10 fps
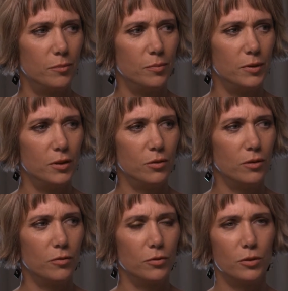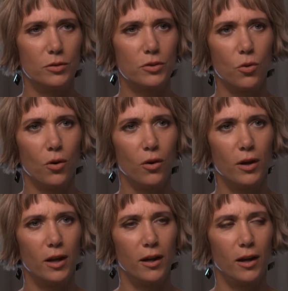beautiful
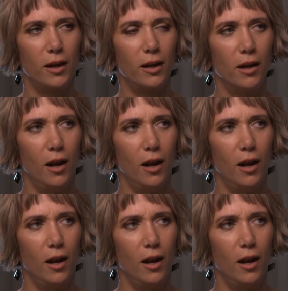story, and I